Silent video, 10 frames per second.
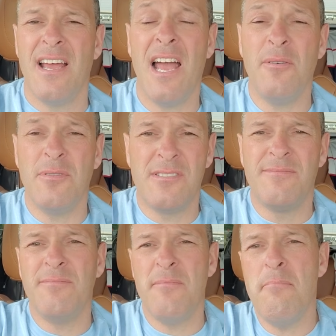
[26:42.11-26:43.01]
I was
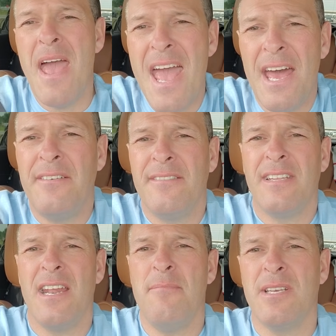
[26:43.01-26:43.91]
mad
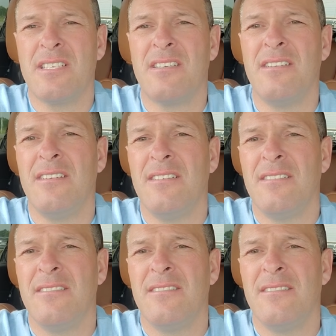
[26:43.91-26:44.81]
that I missed
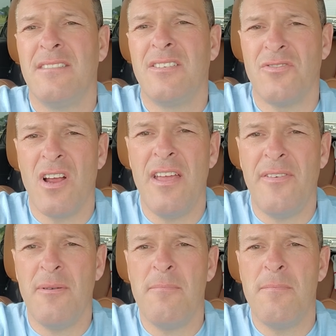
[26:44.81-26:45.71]
to
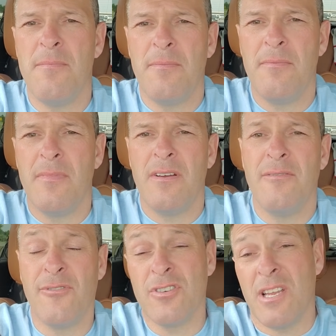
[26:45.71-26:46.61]
drive
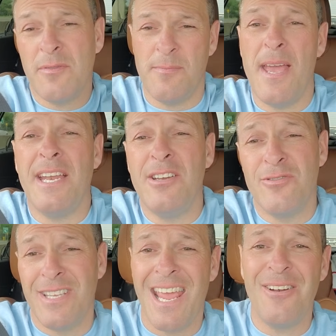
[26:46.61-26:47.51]
him. First, I was mad he
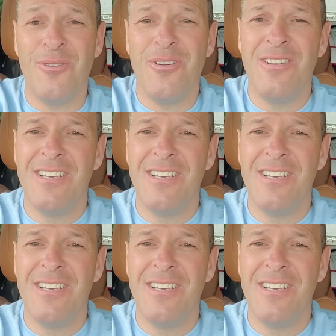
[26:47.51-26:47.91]
drew the 8-hole.